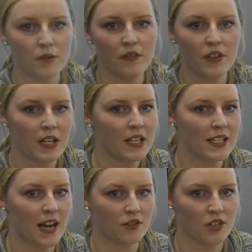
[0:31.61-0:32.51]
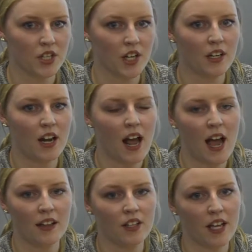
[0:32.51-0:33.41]
reviewing a tax return,
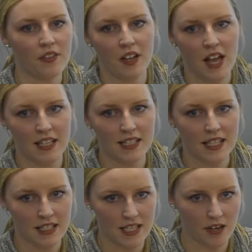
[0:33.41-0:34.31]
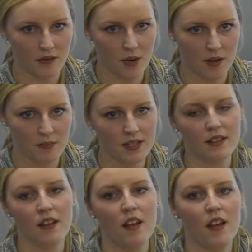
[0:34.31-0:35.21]
I look at the client's intake forms,